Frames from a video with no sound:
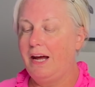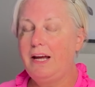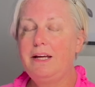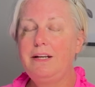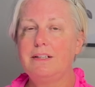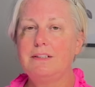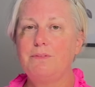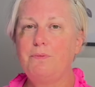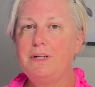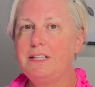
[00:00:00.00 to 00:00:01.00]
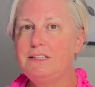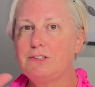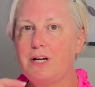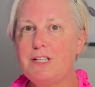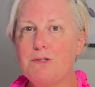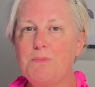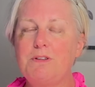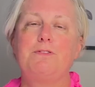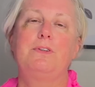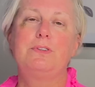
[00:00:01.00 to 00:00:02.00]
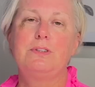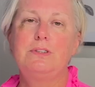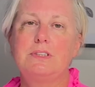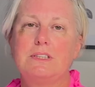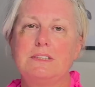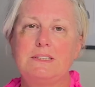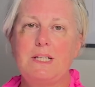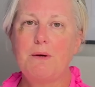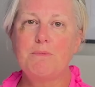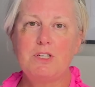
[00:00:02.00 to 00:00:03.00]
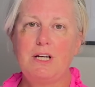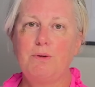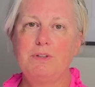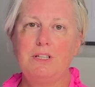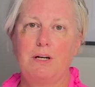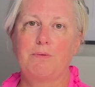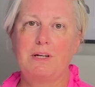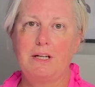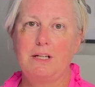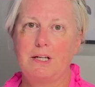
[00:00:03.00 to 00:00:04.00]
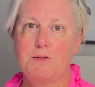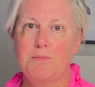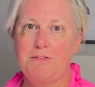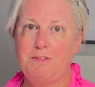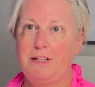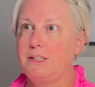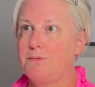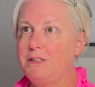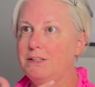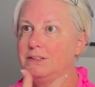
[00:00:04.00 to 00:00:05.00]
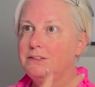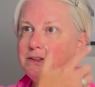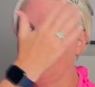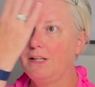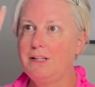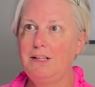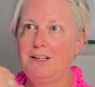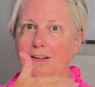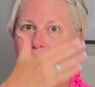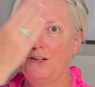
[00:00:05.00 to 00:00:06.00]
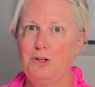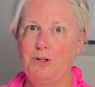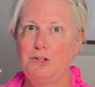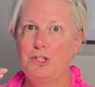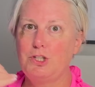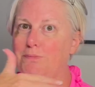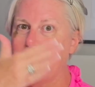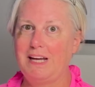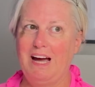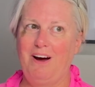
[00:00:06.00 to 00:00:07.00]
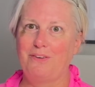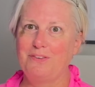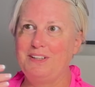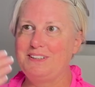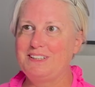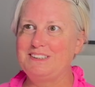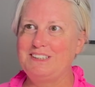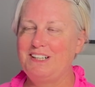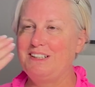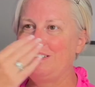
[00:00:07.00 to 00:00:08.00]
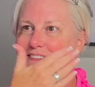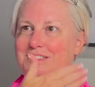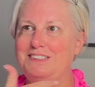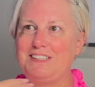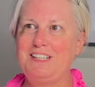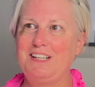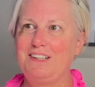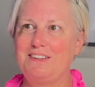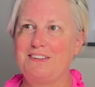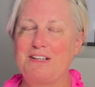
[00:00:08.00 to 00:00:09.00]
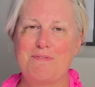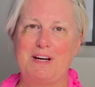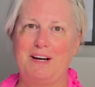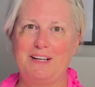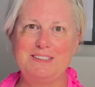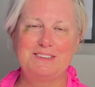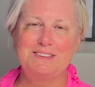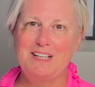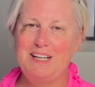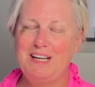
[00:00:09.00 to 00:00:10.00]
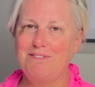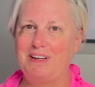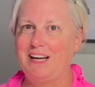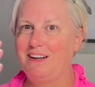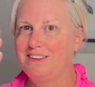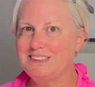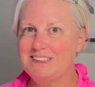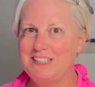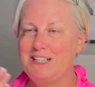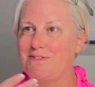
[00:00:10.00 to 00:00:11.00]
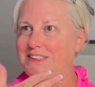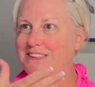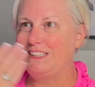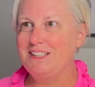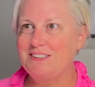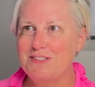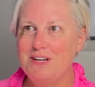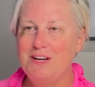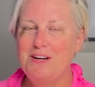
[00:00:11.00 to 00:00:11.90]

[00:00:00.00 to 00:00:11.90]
And when I try some of the filters, Snapchat would not recognize my face because there's nothing jumping out. It does not see, my eyes are light, my hair is light, my skin's